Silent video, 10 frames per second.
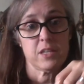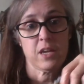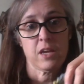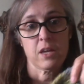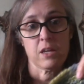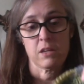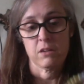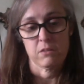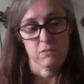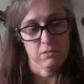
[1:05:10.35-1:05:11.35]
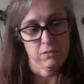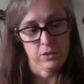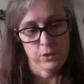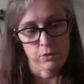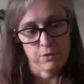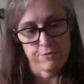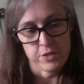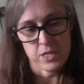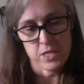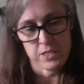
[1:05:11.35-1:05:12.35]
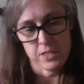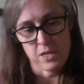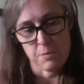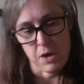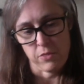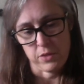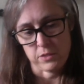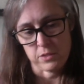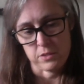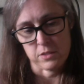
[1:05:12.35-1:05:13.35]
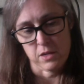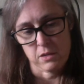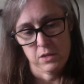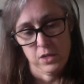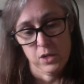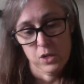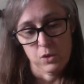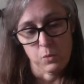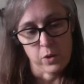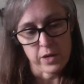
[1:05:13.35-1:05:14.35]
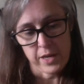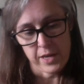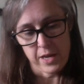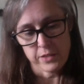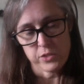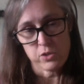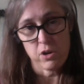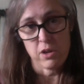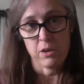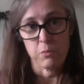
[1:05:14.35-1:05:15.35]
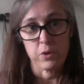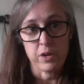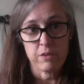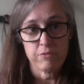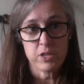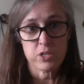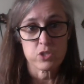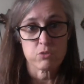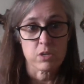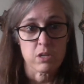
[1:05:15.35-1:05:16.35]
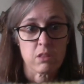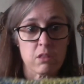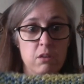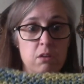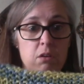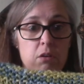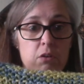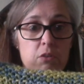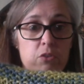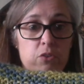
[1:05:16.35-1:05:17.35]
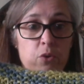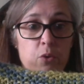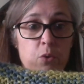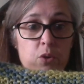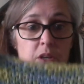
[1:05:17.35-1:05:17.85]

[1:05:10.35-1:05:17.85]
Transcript: And, the funniest thing about this is that what I cast on and what I finished with, totally